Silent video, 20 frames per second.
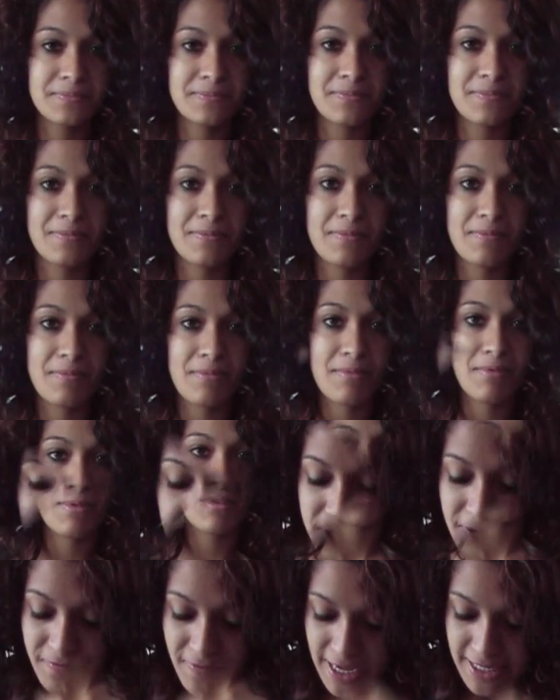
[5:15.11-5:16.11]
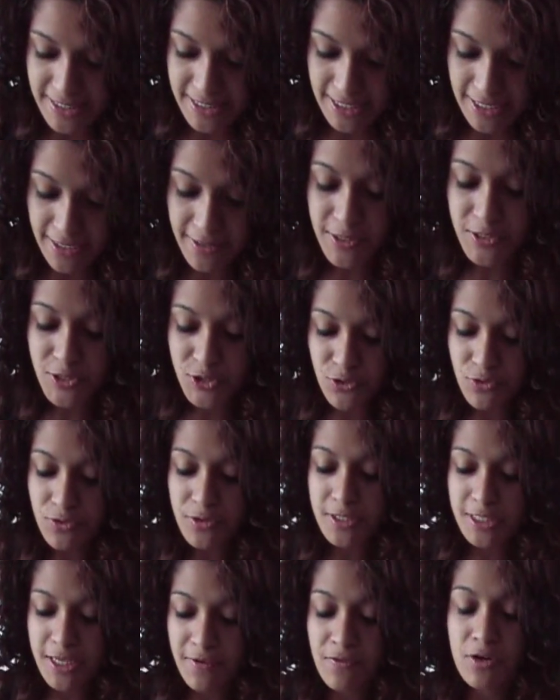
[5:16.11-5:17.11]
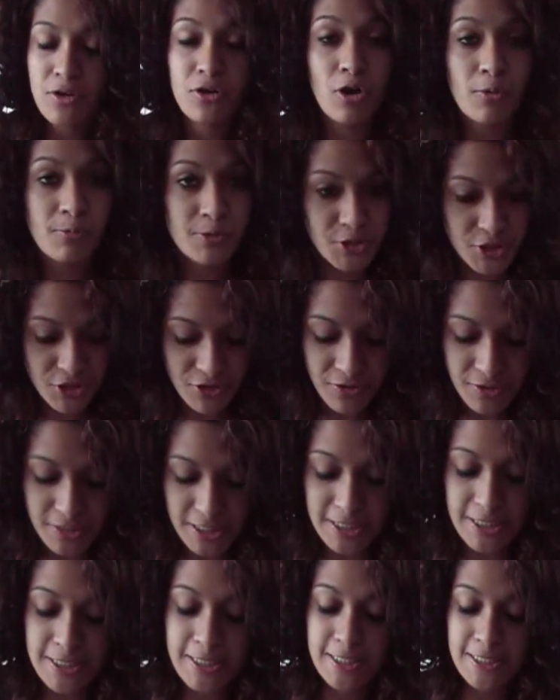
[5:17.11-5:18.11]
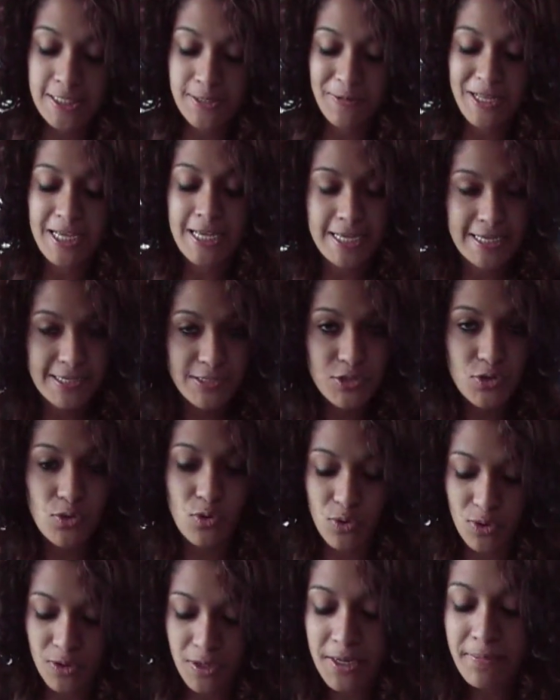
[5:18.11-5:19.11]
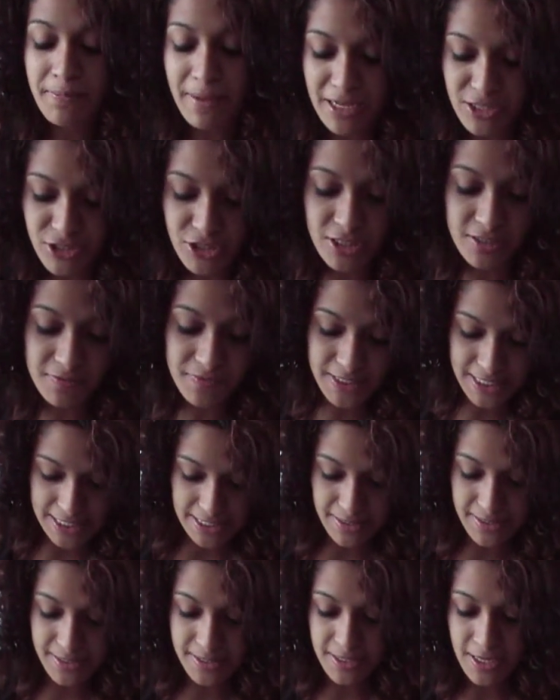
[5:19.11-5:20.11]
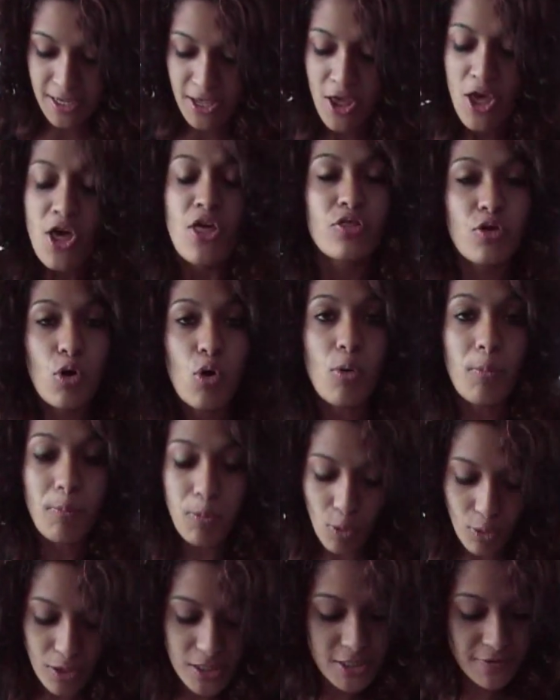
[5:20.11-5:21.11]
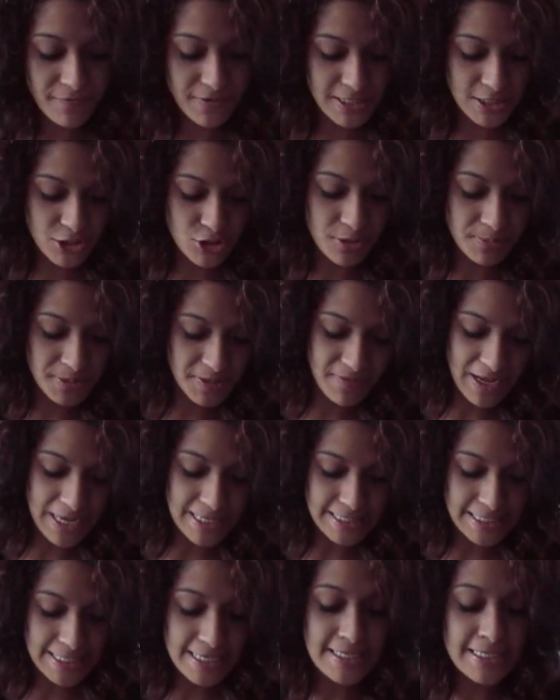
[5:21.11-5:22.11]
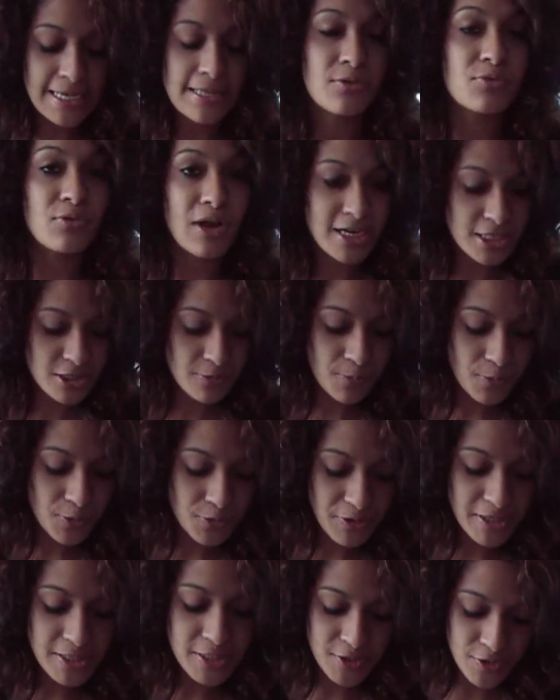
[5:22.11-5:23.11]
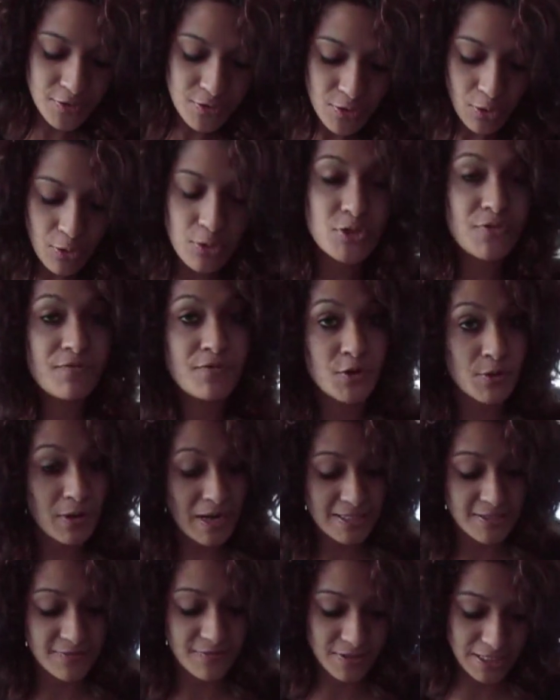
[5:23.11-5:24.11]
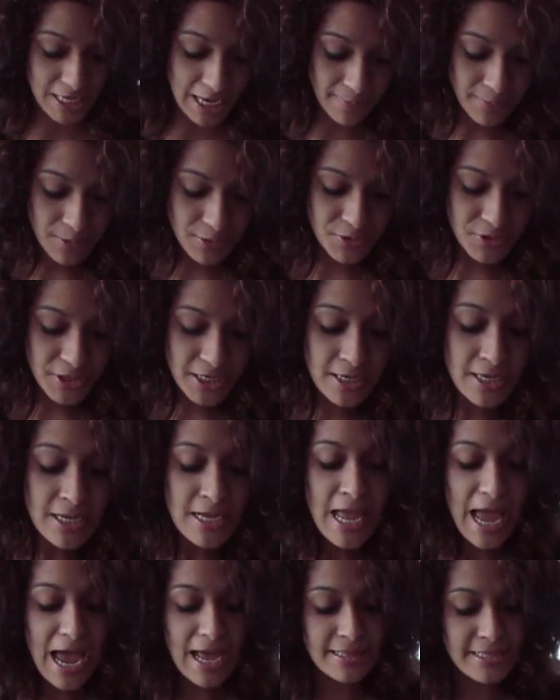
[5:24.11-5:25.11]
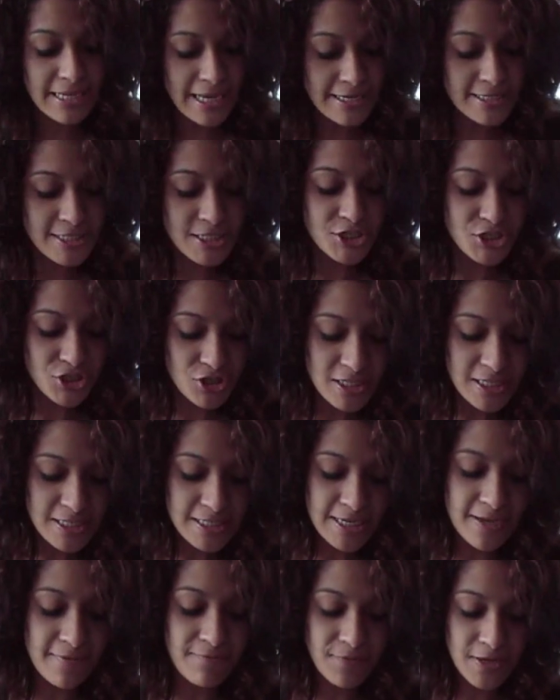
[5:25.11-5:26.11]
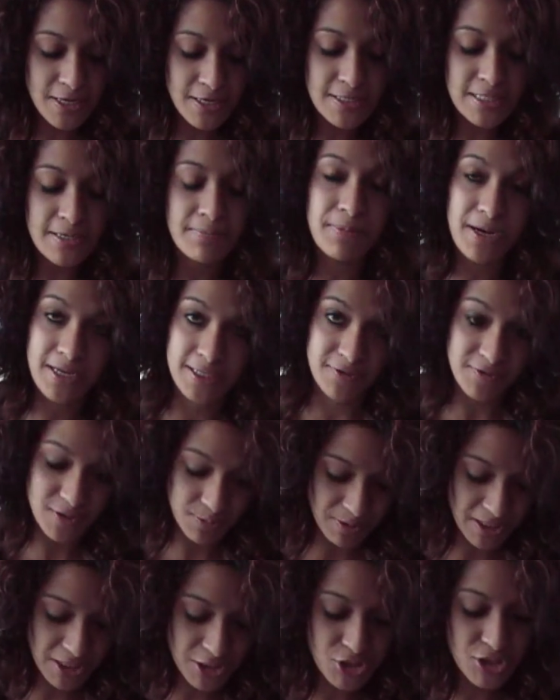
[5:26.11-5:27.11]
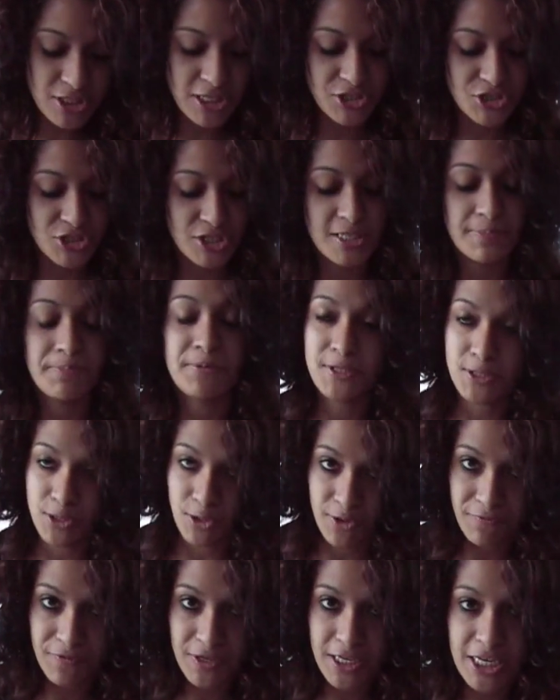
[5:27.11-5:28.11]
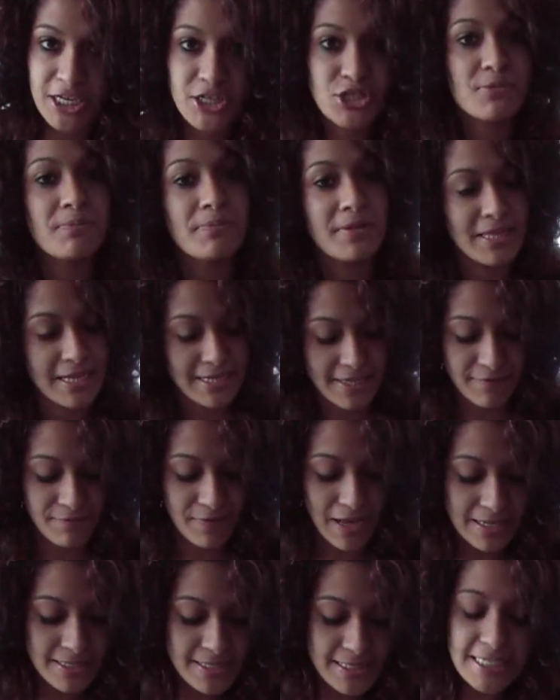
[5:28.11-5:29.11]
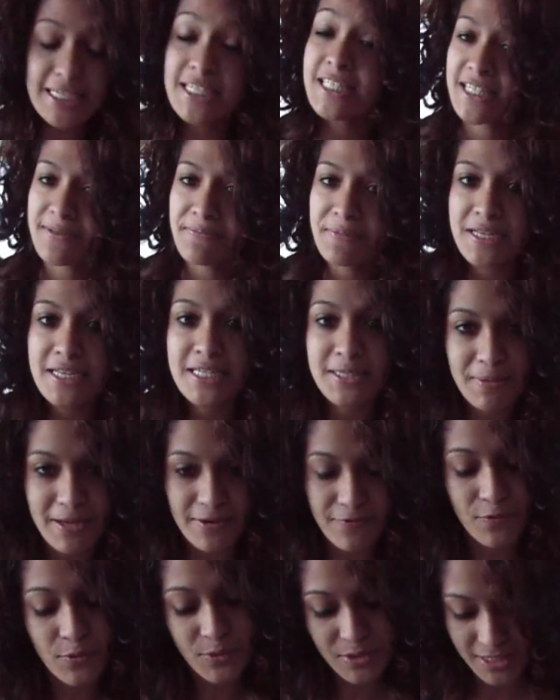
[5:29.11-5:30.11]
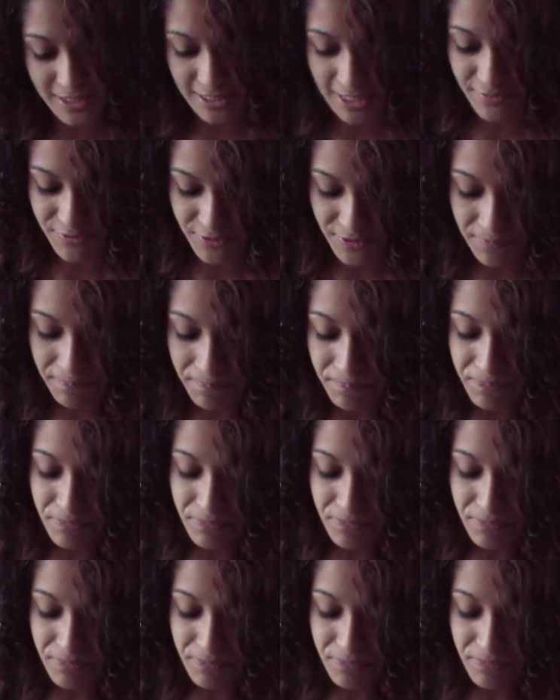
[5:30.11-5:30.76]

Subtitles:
Writing a descriptive essay, the student is given an opportunity to display his or her imaginative skills. The whole point of a descriptive essay is that the writer portrays a good knowledge of nuanced vocabulary, and the essay should contain figures and parts of speech, such as personification, pathetic fallacy, similes, metaphors, etc.